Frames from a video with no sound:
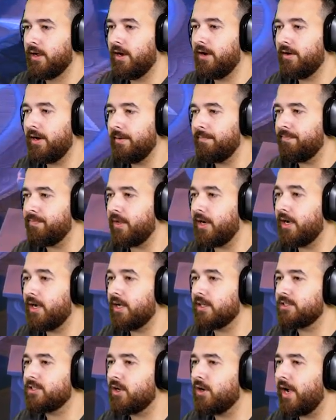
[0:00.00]
Alright,
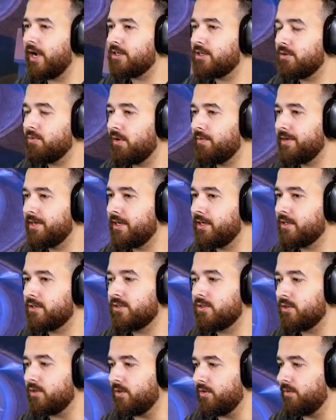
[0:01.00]
uh, so actually what we need to
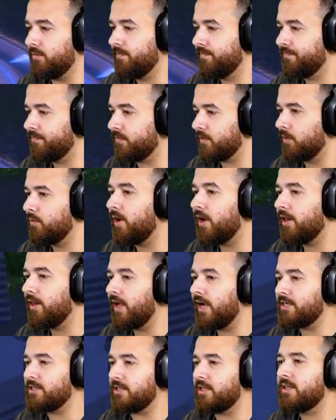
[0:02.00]
do... Well,
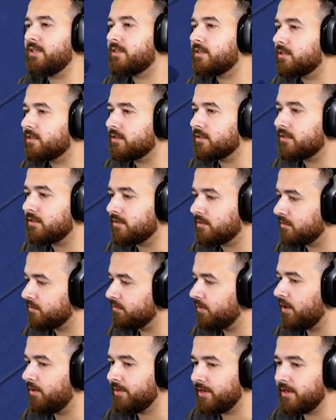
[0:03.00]
actually, let's...
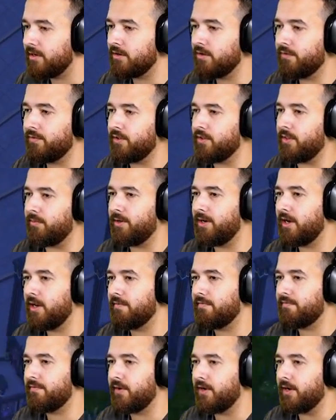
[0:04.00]
Well, we need to do a few things. We need to
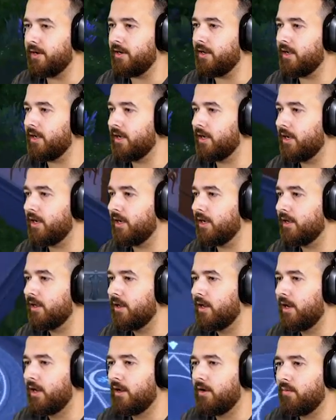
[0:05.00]
have fun. Uh,
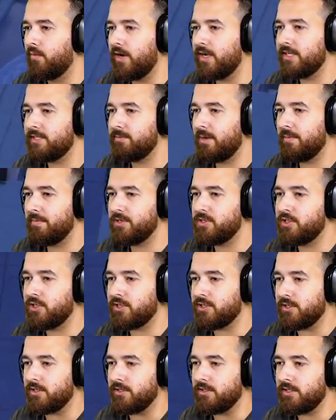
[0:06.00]
where's my
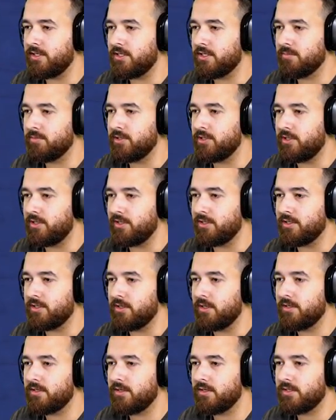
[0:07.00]
magicians? Here's a magician.
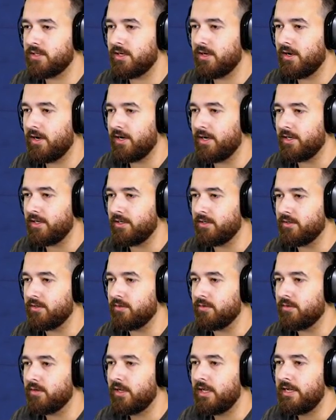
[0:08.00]
Let's go say hi to
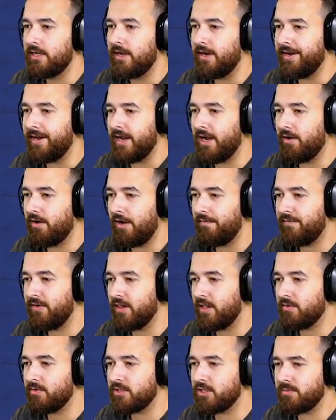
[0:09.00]
you. Now, I feel
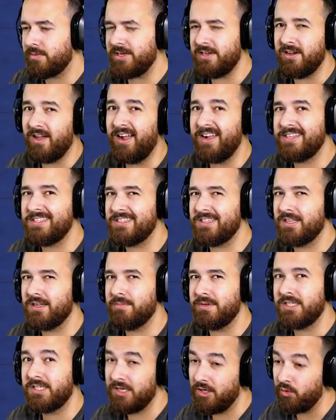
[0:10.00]
like we should be nice to
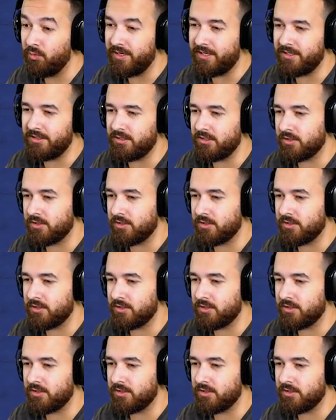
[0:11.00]
them until we can